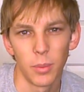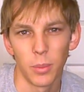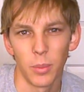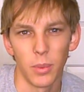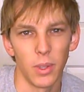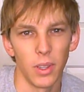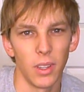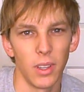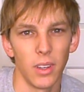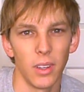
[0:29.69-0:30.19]

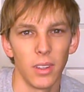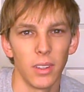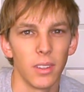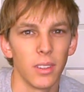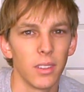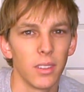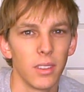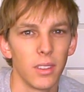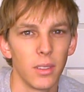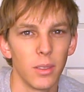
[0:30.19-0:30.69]
But
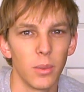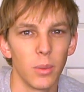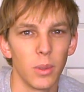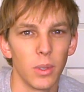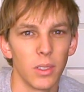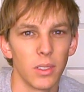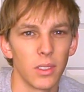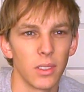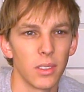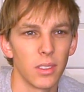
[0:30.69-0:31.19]
it
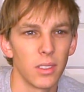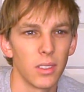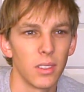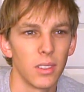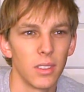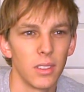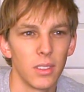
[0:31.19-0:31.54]
was